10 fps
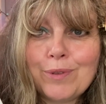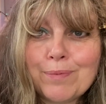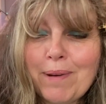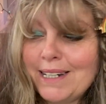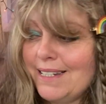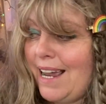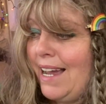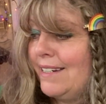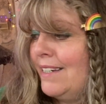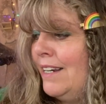with my
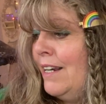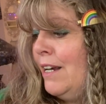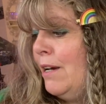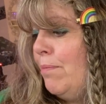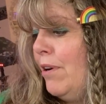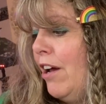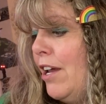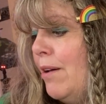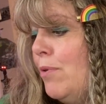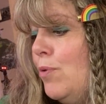dad. But I
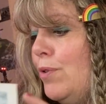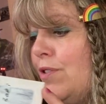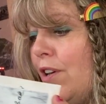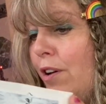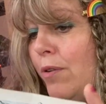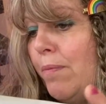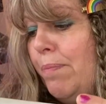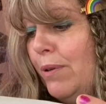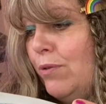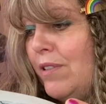am also
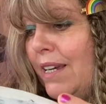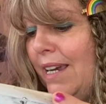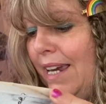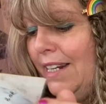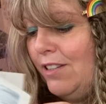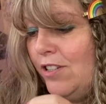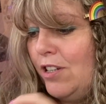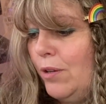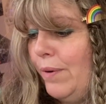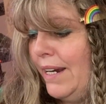building
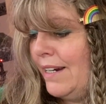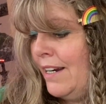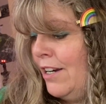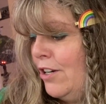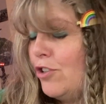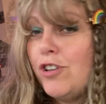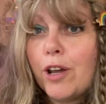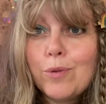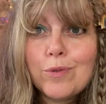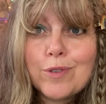into it
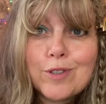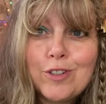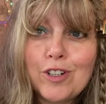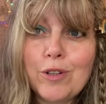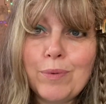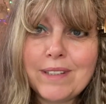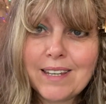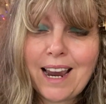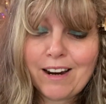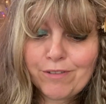notes to do with
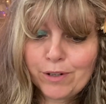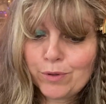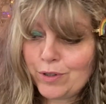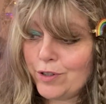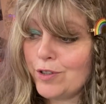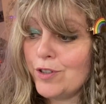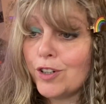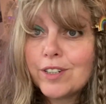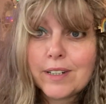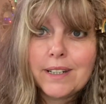tarot
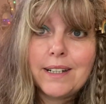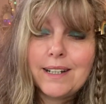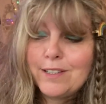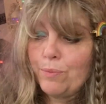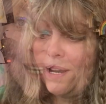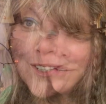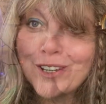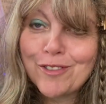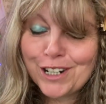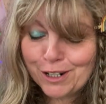study as well.
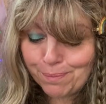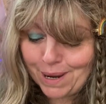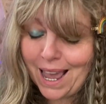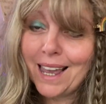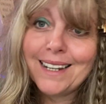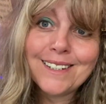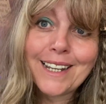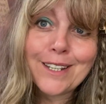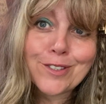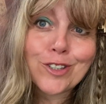Category number 8
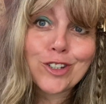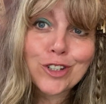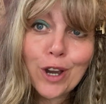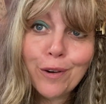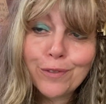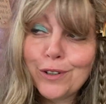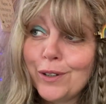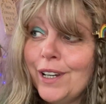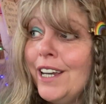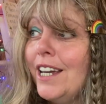is the shuffle.
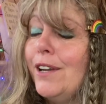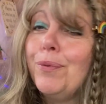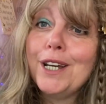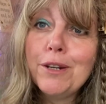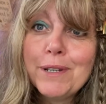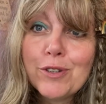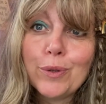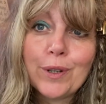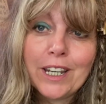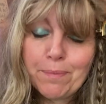If we're going to be
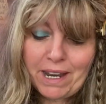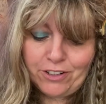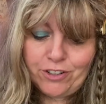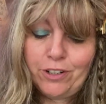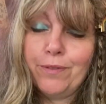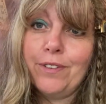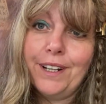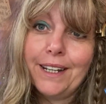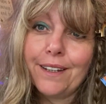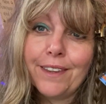talking about
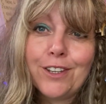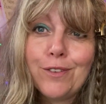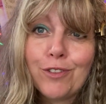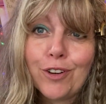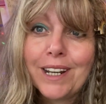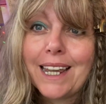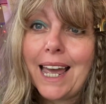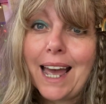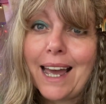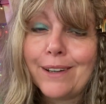shuffling, then you've got to
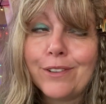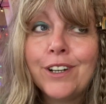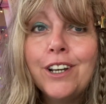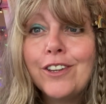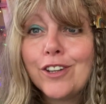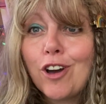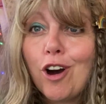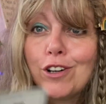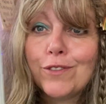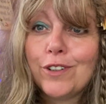get out the
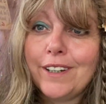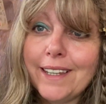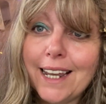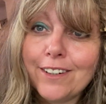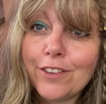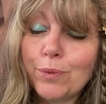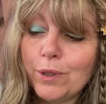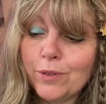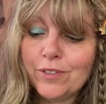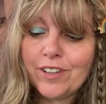Carnival at the End of the
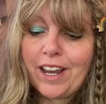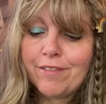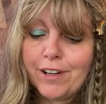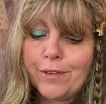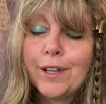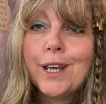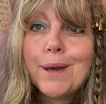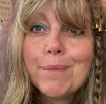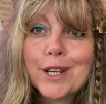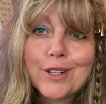World tarot,
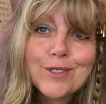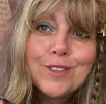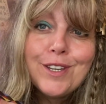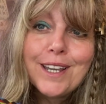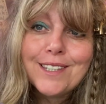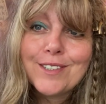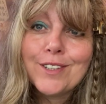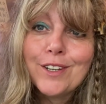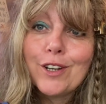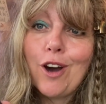because this
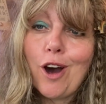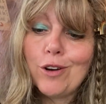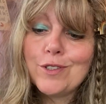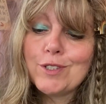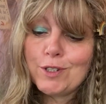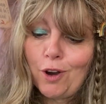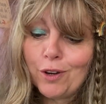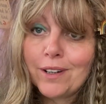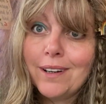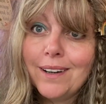
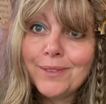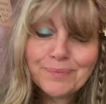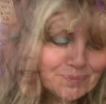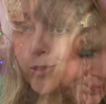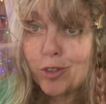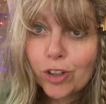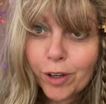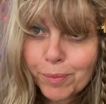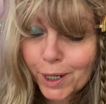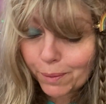cardstock, don't show
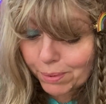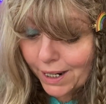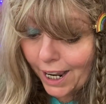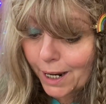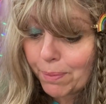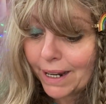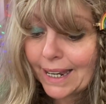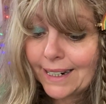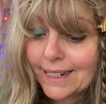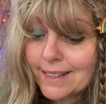me up now by
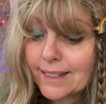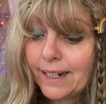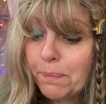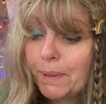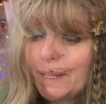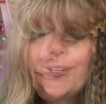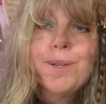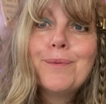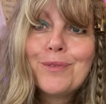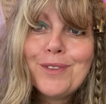getting slippy,
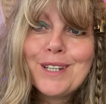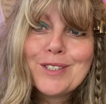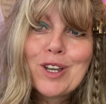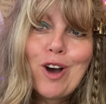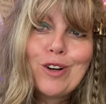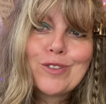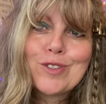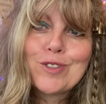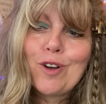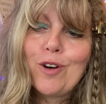this
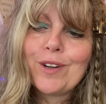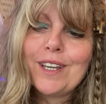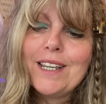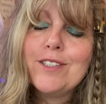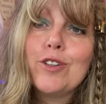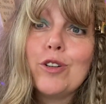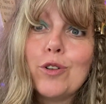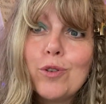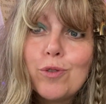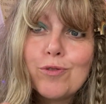cardstock is
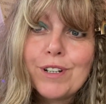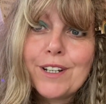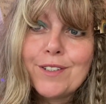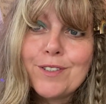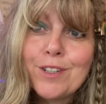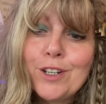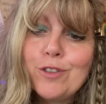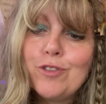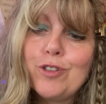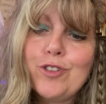glorious
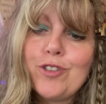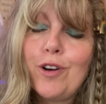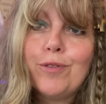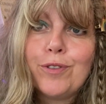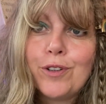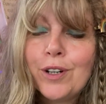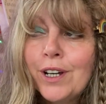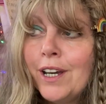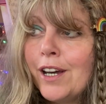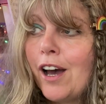to shuffle.
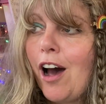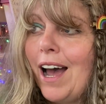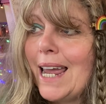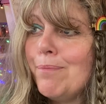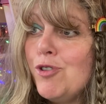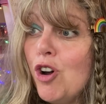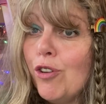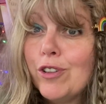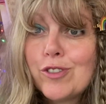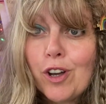I am not
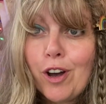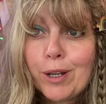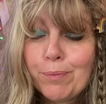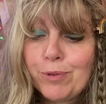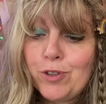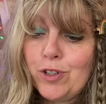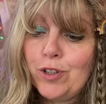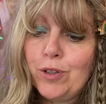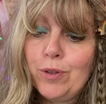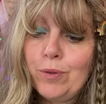the type
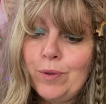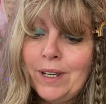to